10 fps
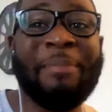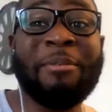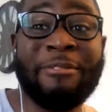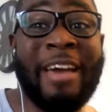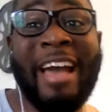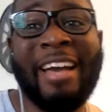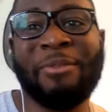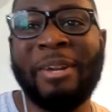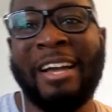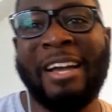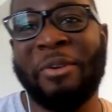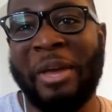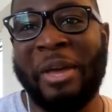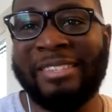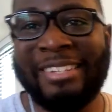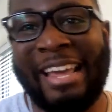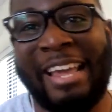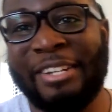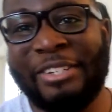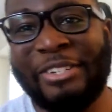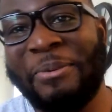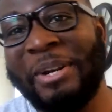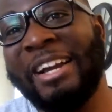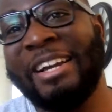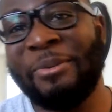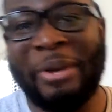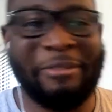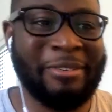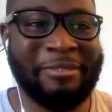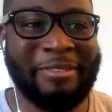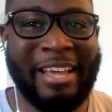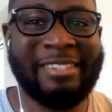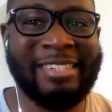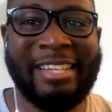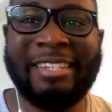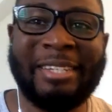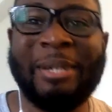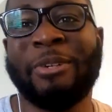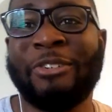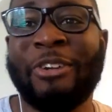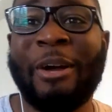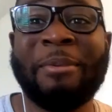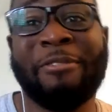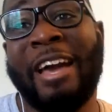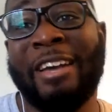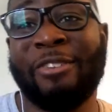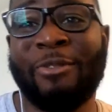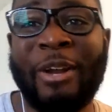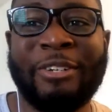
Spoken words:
facts. We're not gonna wait till the end of the show. We're not gonna wait for the fans to say something. We're dropping the facts right on the show.